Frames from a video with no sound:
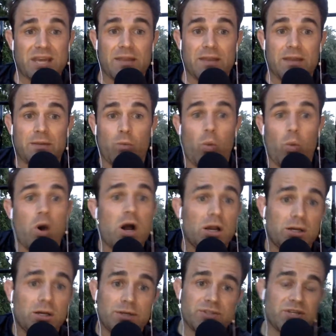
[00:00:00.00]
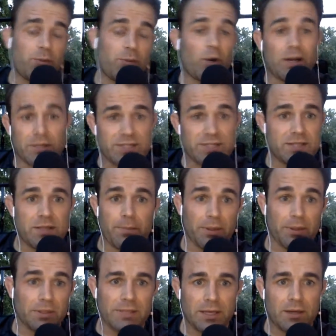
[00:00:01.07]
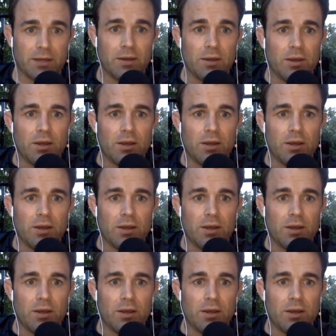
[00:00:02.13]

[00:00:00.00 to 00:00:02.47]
and then walk somewhere else in the building